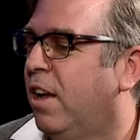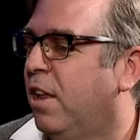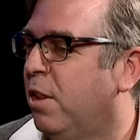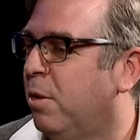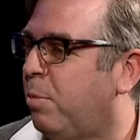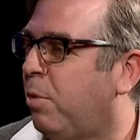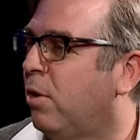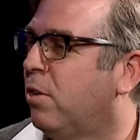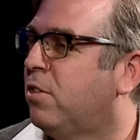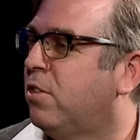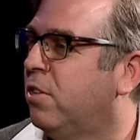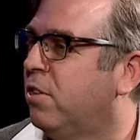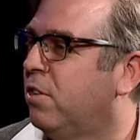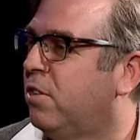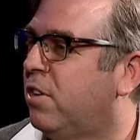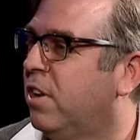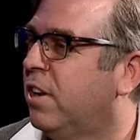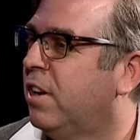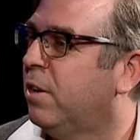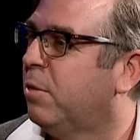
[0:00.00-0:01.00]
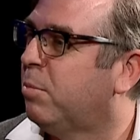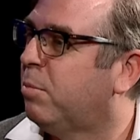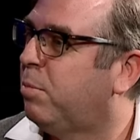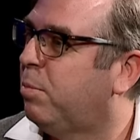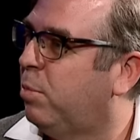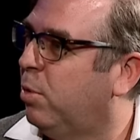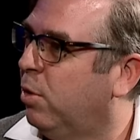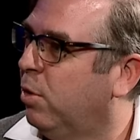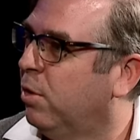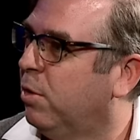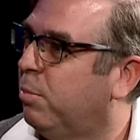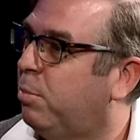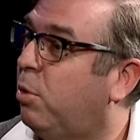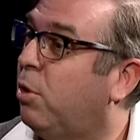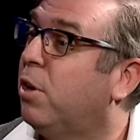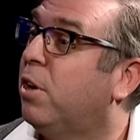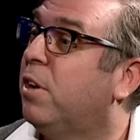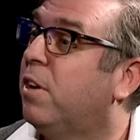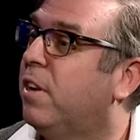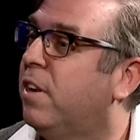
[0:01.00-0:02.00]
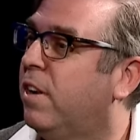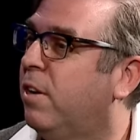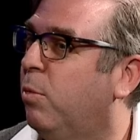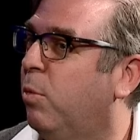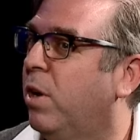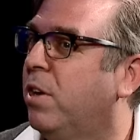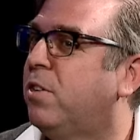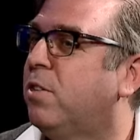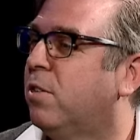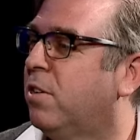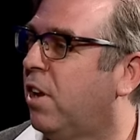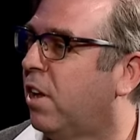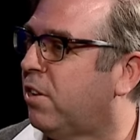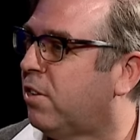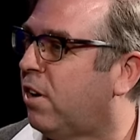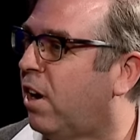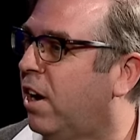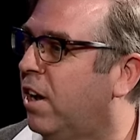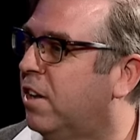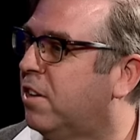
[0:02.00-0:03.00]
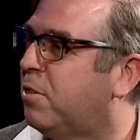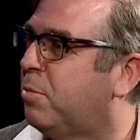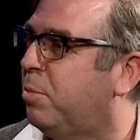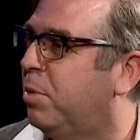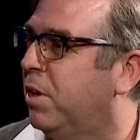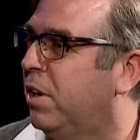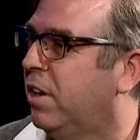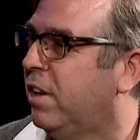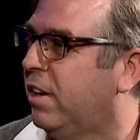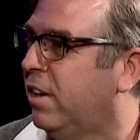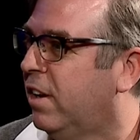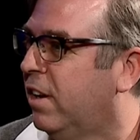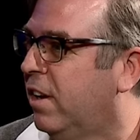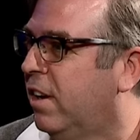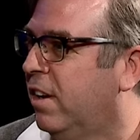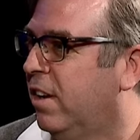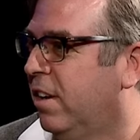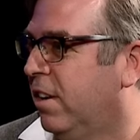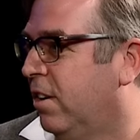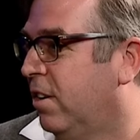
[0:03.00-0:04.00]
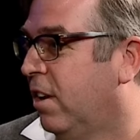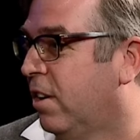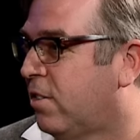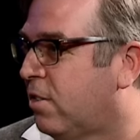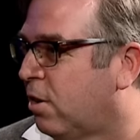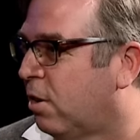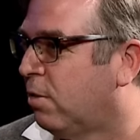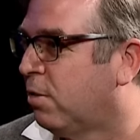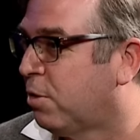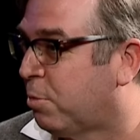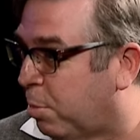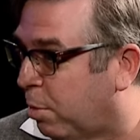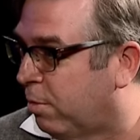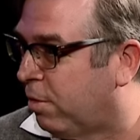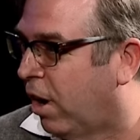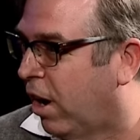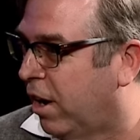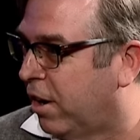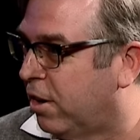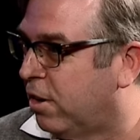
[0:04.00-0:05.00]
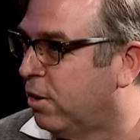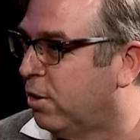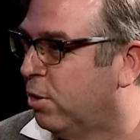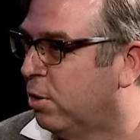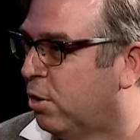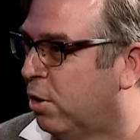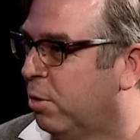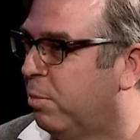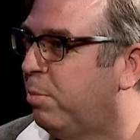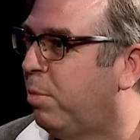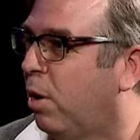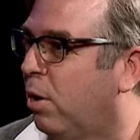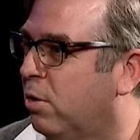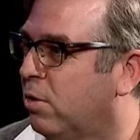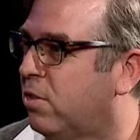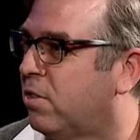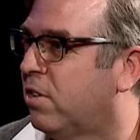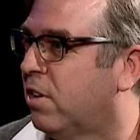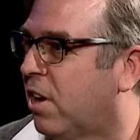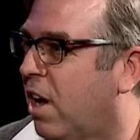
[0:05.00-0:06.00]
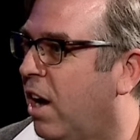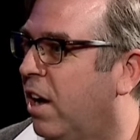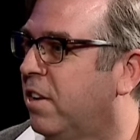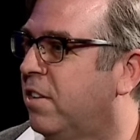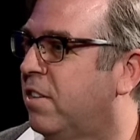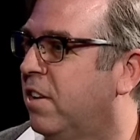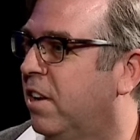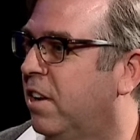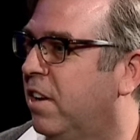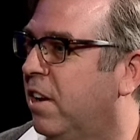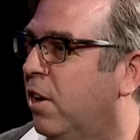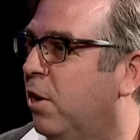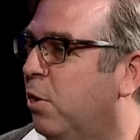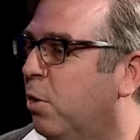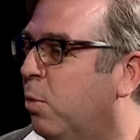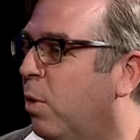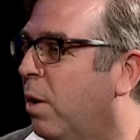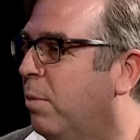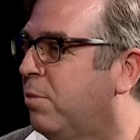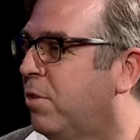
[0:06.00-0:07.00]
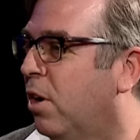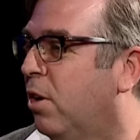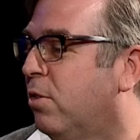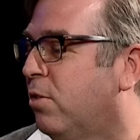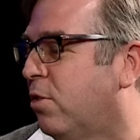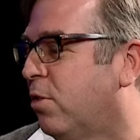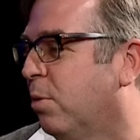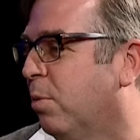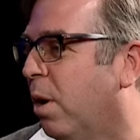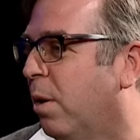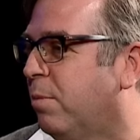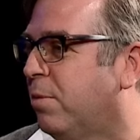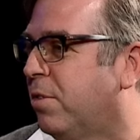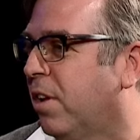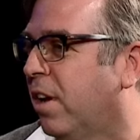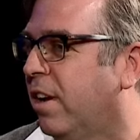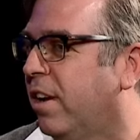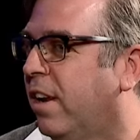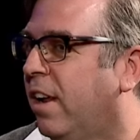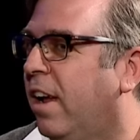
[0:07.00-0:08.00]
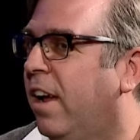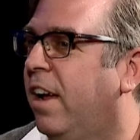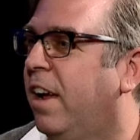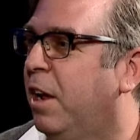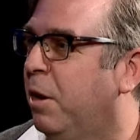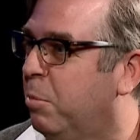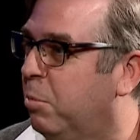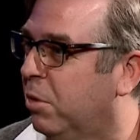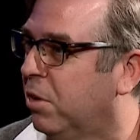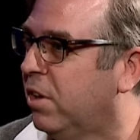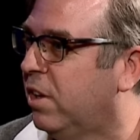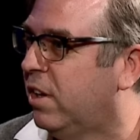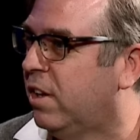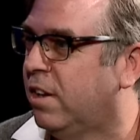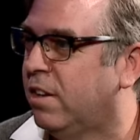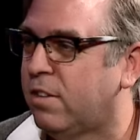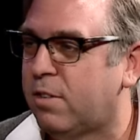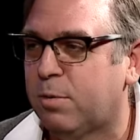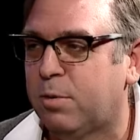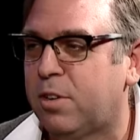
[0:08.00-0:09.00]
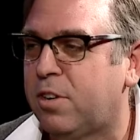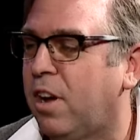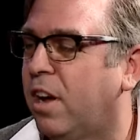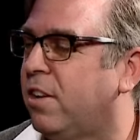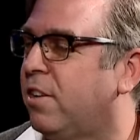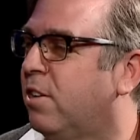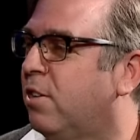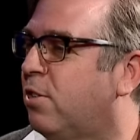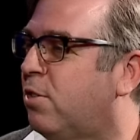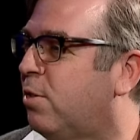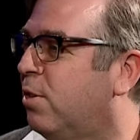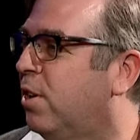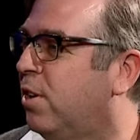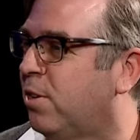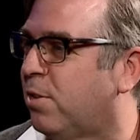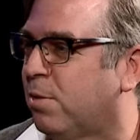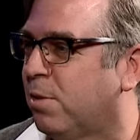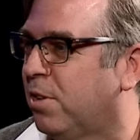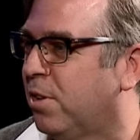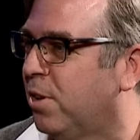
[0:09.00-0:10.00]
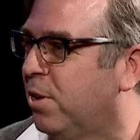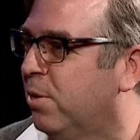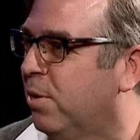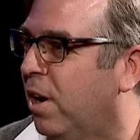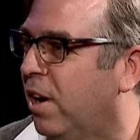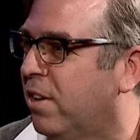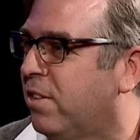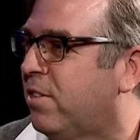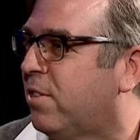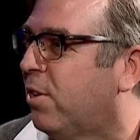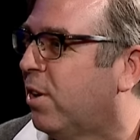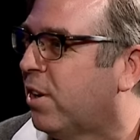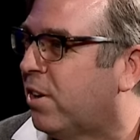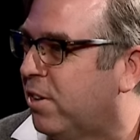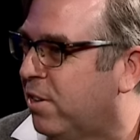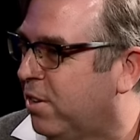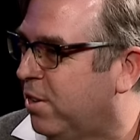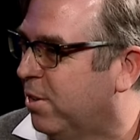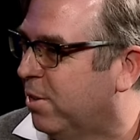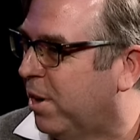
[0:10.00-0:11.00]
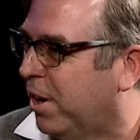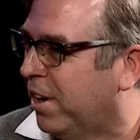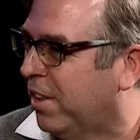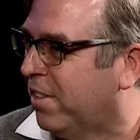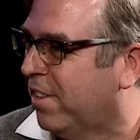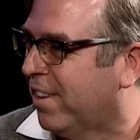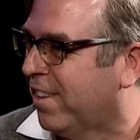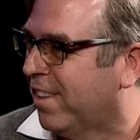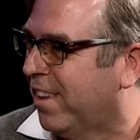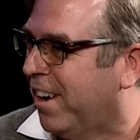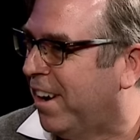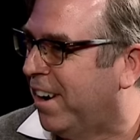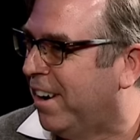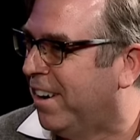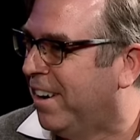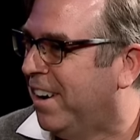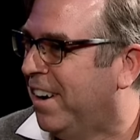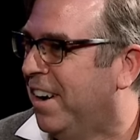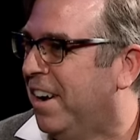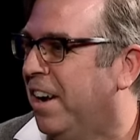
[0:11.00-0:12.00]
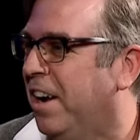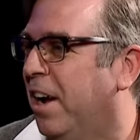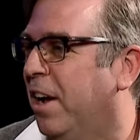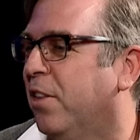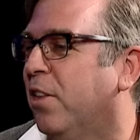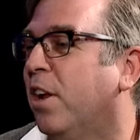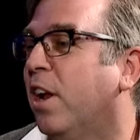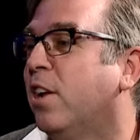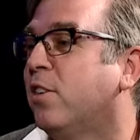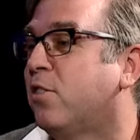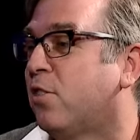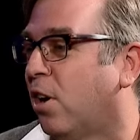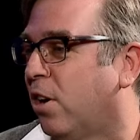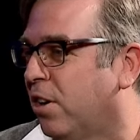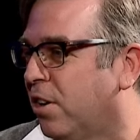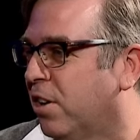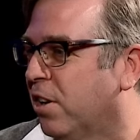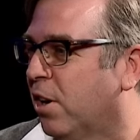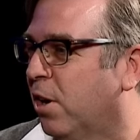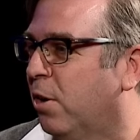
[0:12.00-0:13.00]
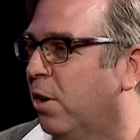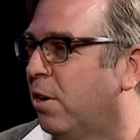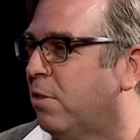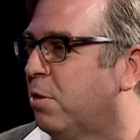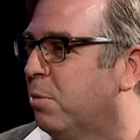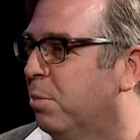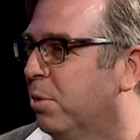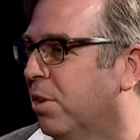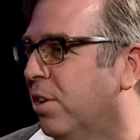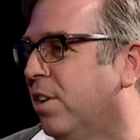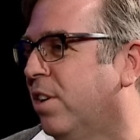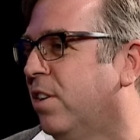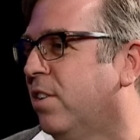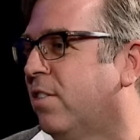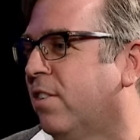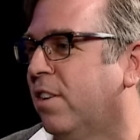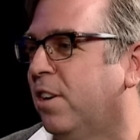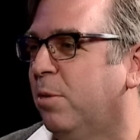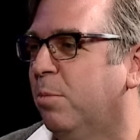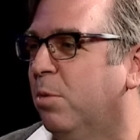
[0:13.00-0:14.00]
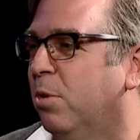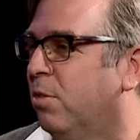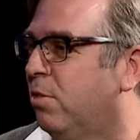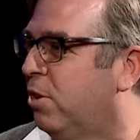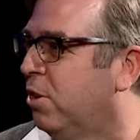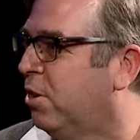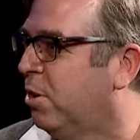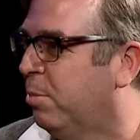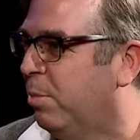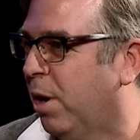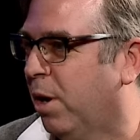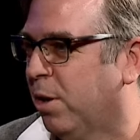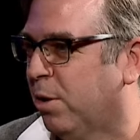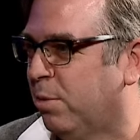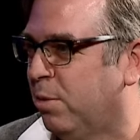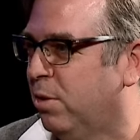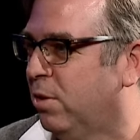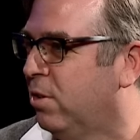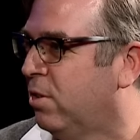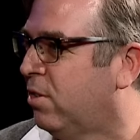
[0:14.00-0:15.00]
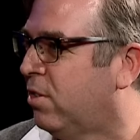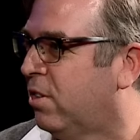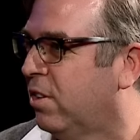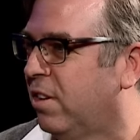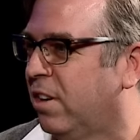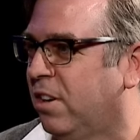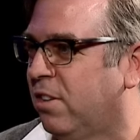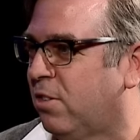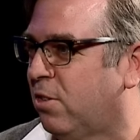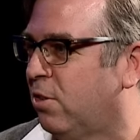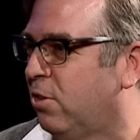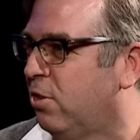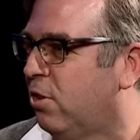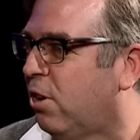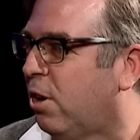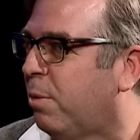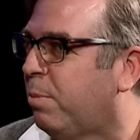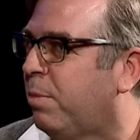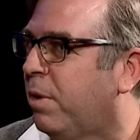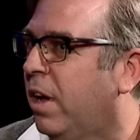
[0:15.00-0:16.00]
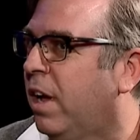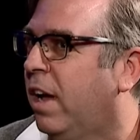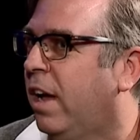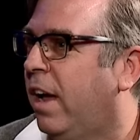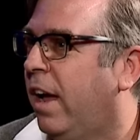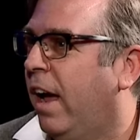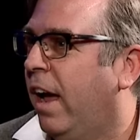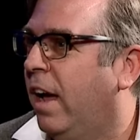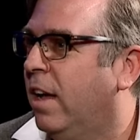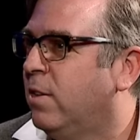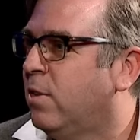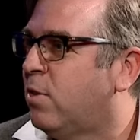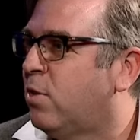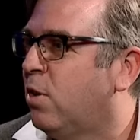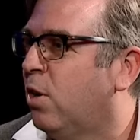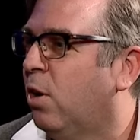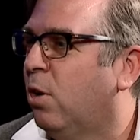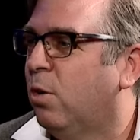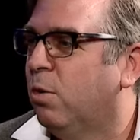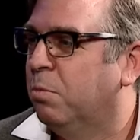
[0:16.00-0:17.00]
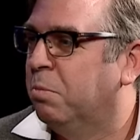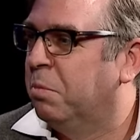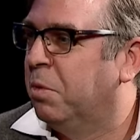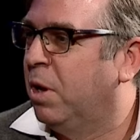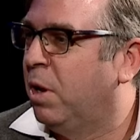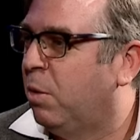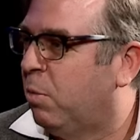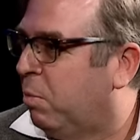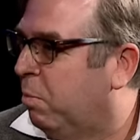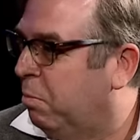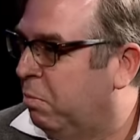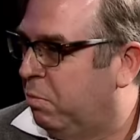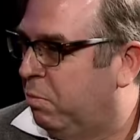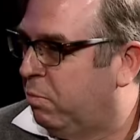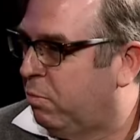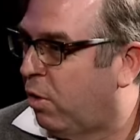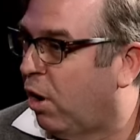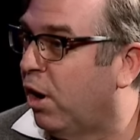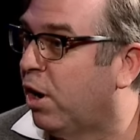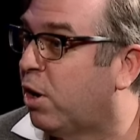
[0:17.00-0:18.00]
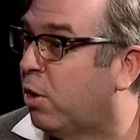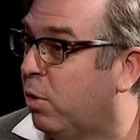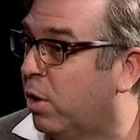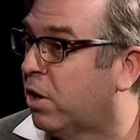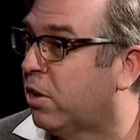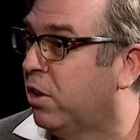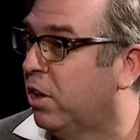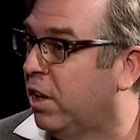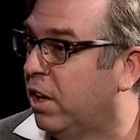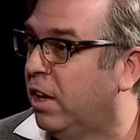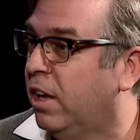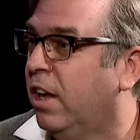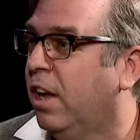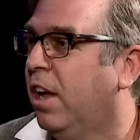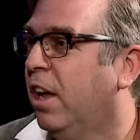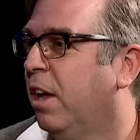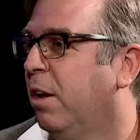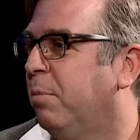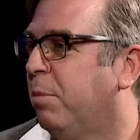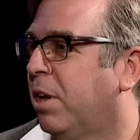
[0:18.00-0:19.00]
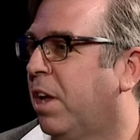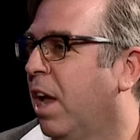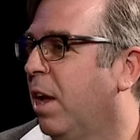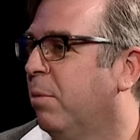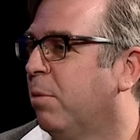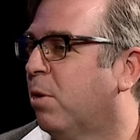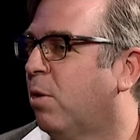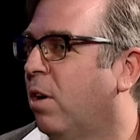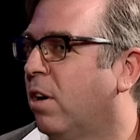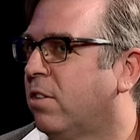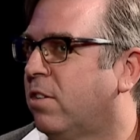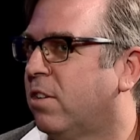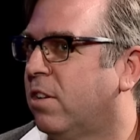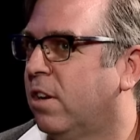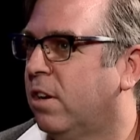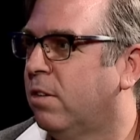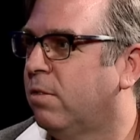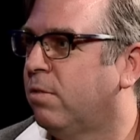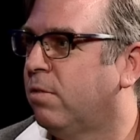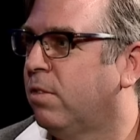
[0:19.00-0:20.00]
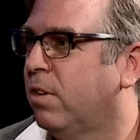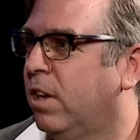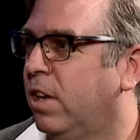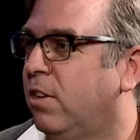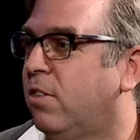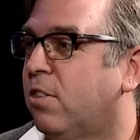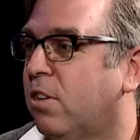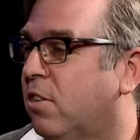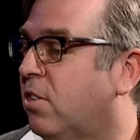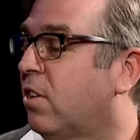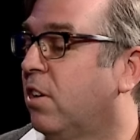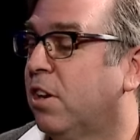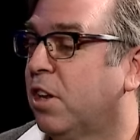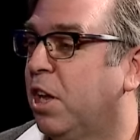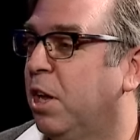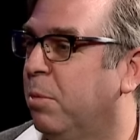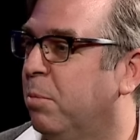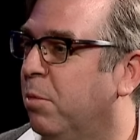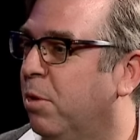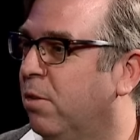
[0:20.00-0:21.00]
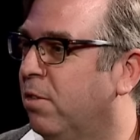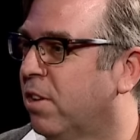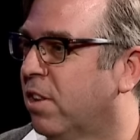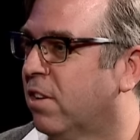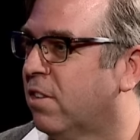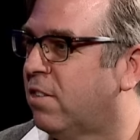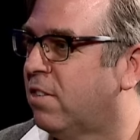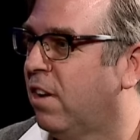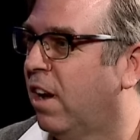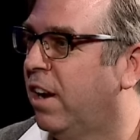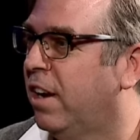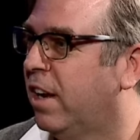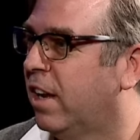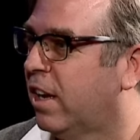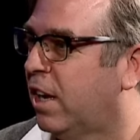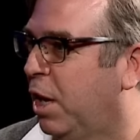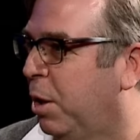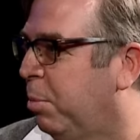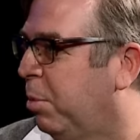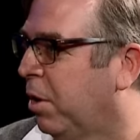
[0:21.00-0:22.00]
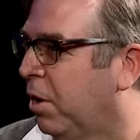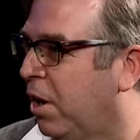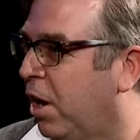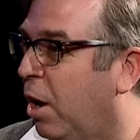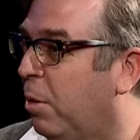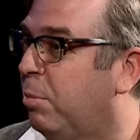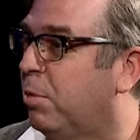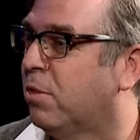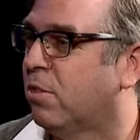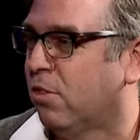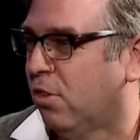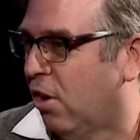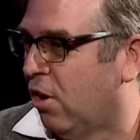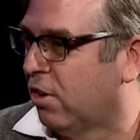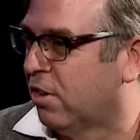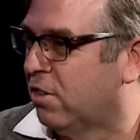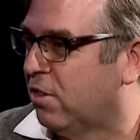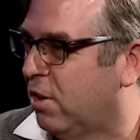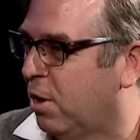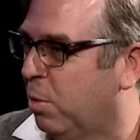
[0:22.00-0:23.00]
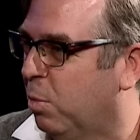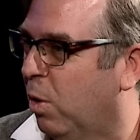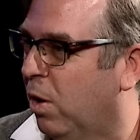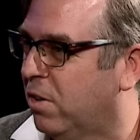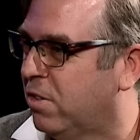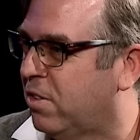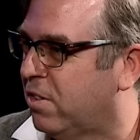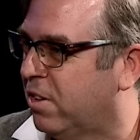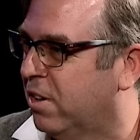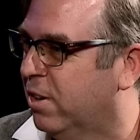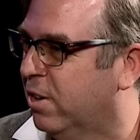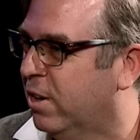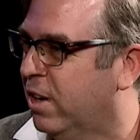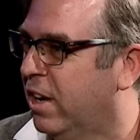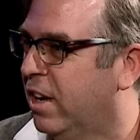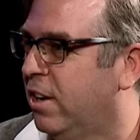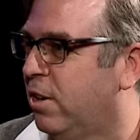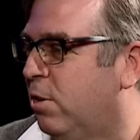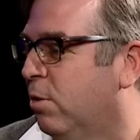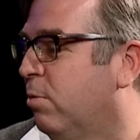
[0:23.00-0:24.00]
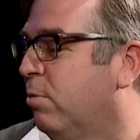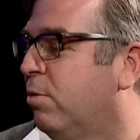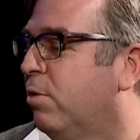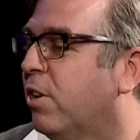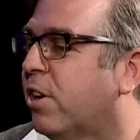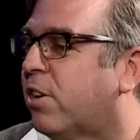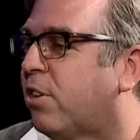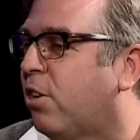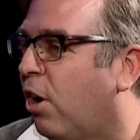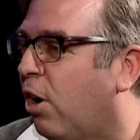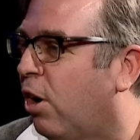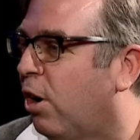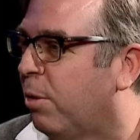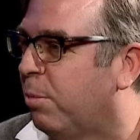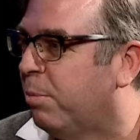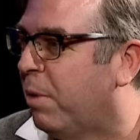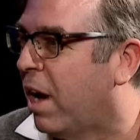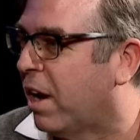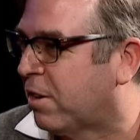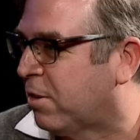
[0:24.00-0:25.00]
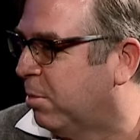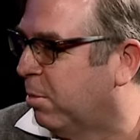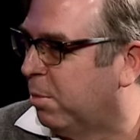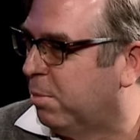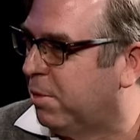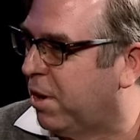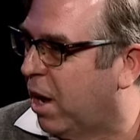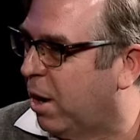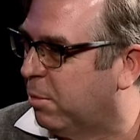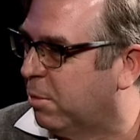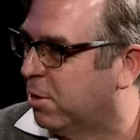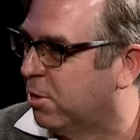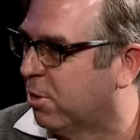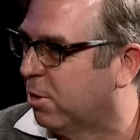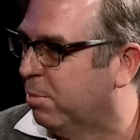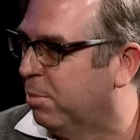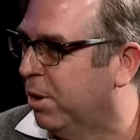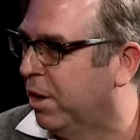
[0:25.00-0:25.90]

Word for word: The person who did it pull, put it went to another I S P, internet service provider, who could post the content, uh, the web, host the website in Belize, which had no treaties with the U S, so I couldn't do anything there. And then I started to go after Belize, and he moved it to Belarus and Eastern Europe. And so it very quickly became a question of, he's just going to keep moving this site and keeping it up as long as he wants to, to inflict harm, maximum damage on